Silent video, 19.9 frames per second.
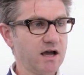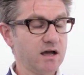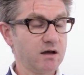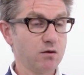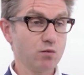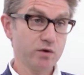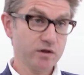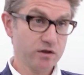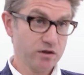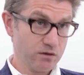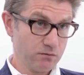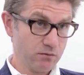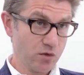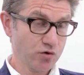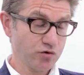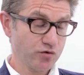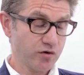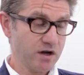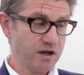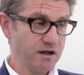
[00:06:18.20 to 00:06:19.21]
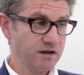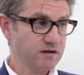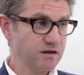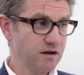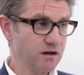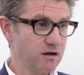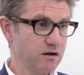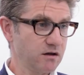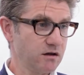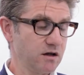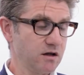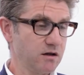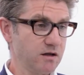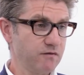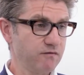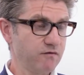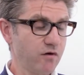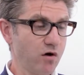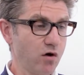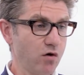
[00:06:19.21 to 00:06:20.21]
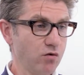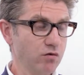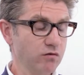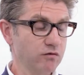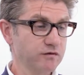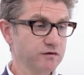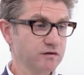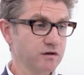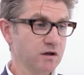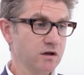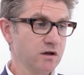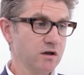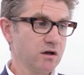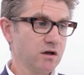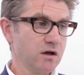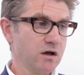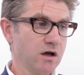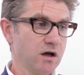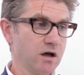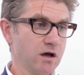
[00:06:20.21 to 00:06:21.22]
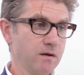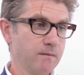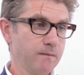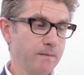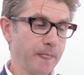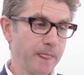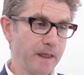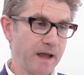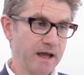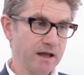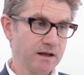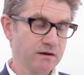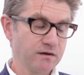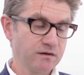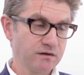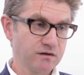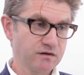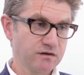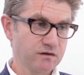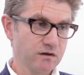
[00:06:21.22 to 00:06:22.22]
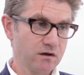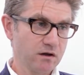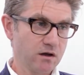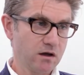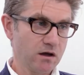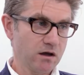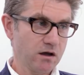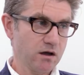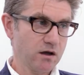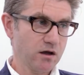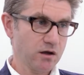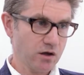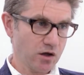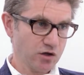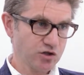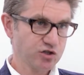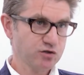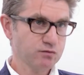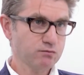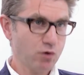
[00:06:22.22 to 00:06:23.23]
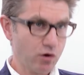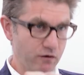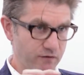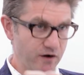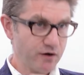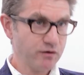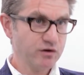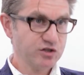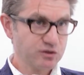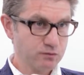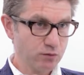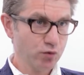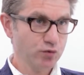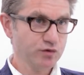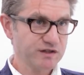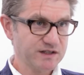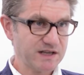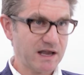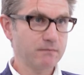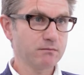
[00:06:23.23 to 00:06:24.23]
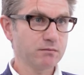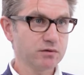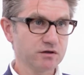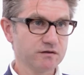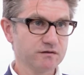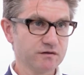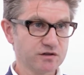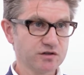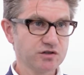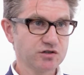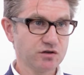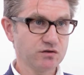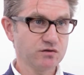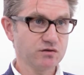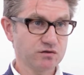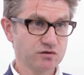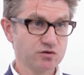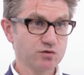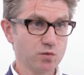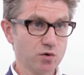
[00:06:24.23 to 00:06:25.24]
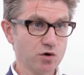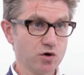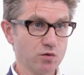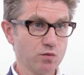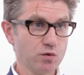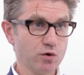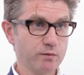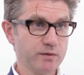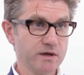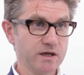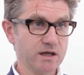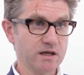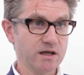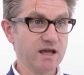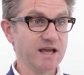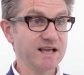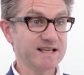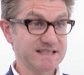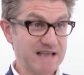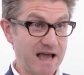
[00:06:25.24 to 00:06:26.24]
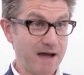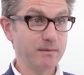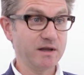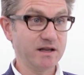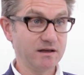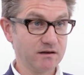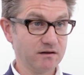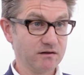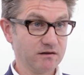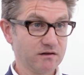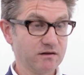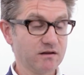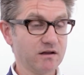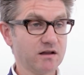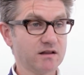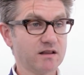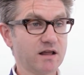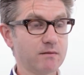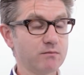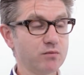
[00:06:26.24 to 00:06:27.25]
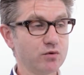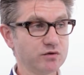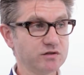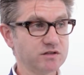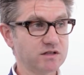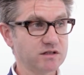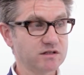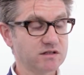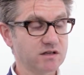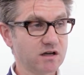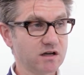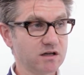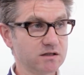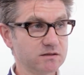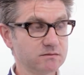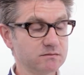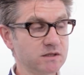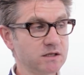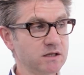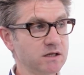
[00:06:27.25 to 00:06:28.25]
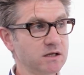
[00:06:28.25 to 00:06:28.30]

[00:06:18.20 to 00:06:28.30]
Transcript: with the moderator involved, and a very small sample of the students' work will be examined at that point in time.